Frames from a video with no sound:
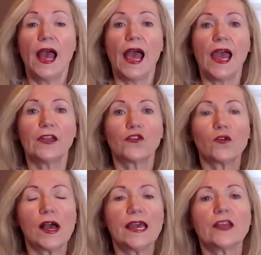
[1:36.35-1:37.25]
and
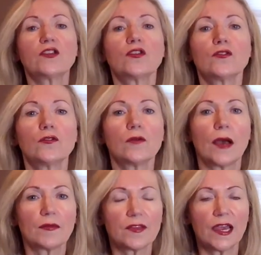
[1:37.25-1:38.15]
trying to
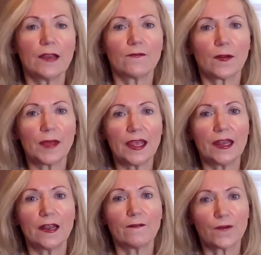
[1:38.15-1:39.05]
abstain from
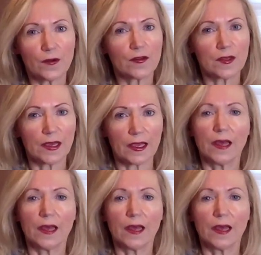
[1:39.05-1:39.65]
eating first thing.